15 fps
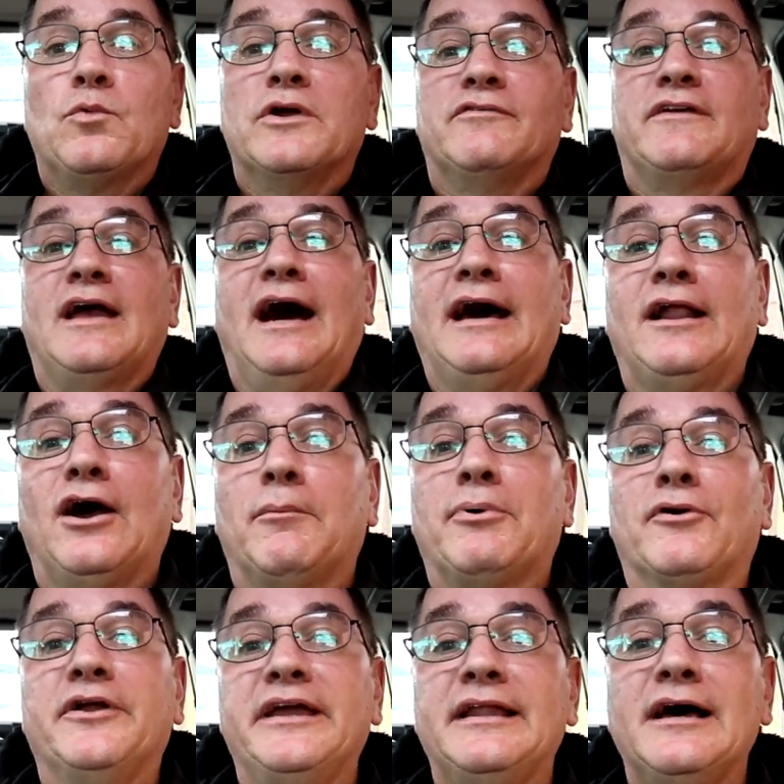We've got our
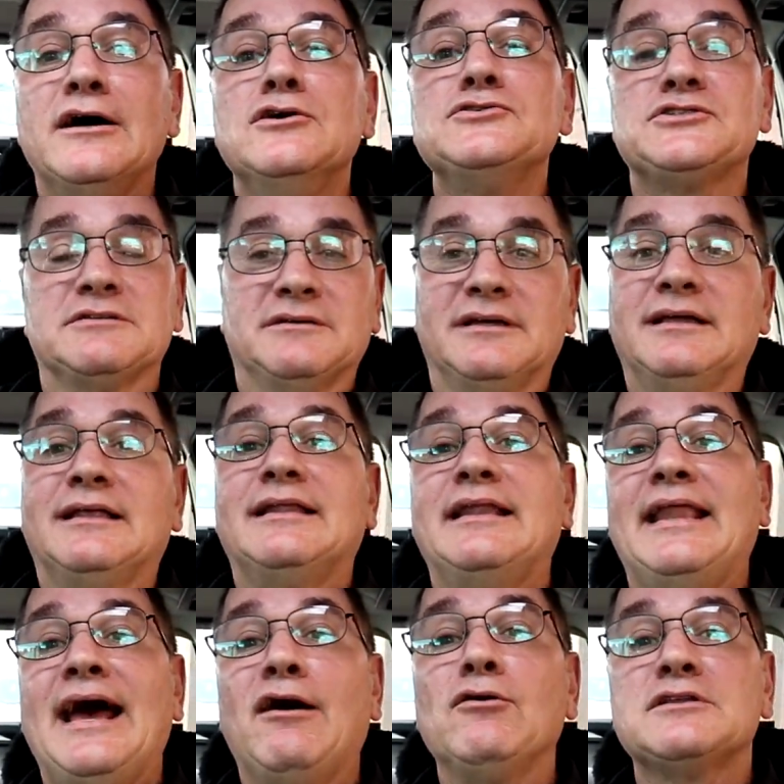burritos.
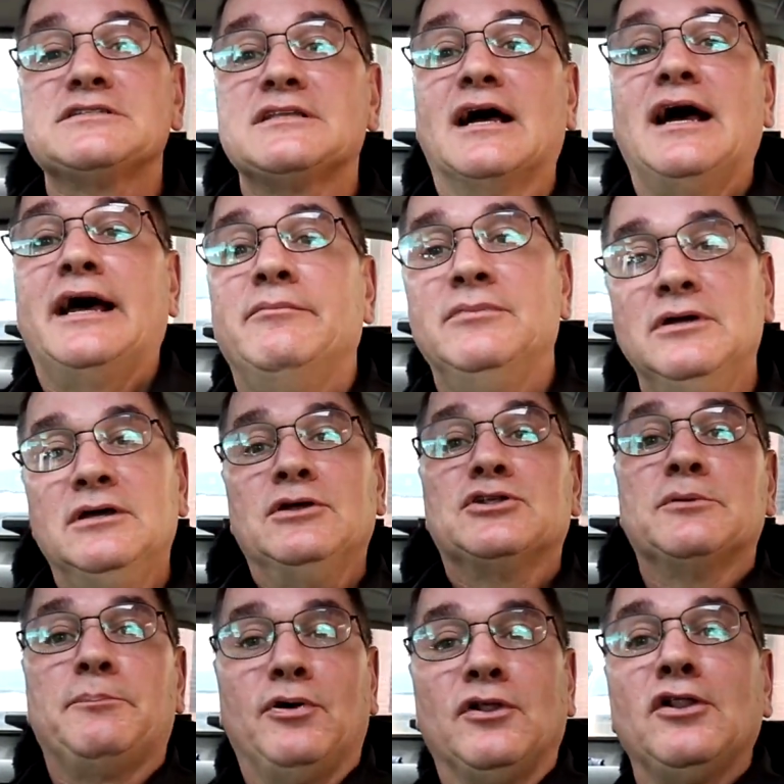Now it's time
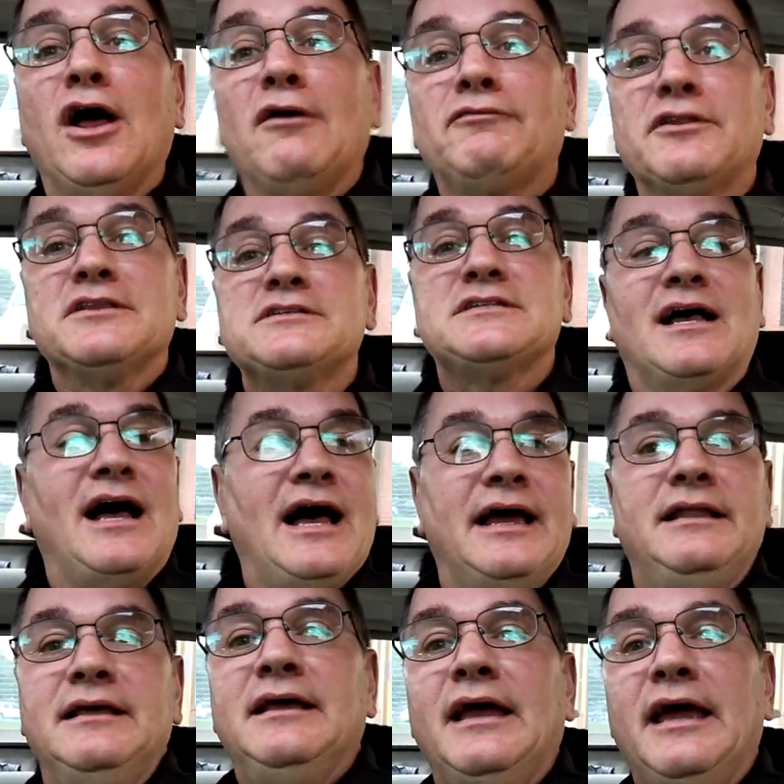to pull off to the
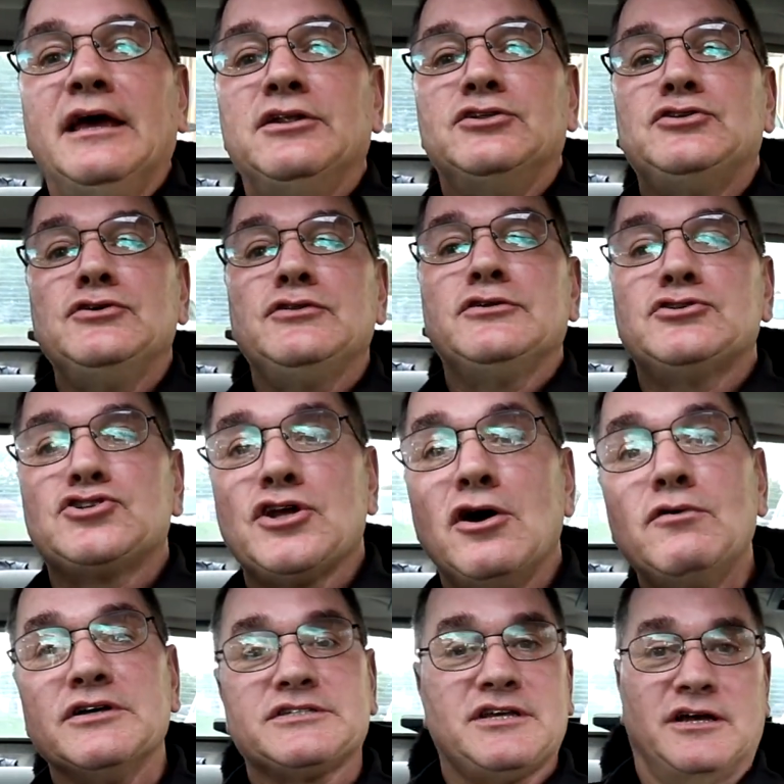side and do the
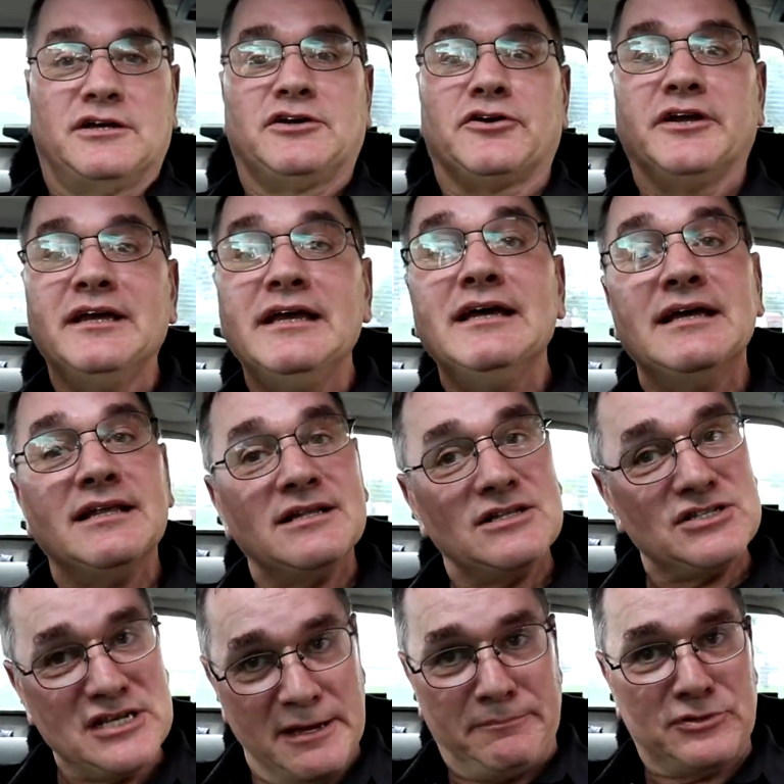Joe is hungry
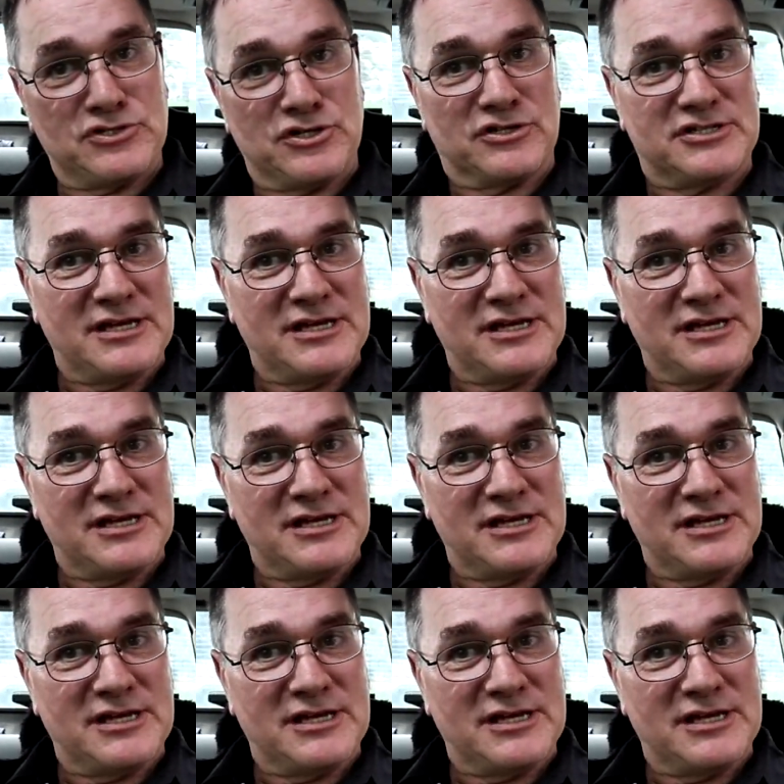temperature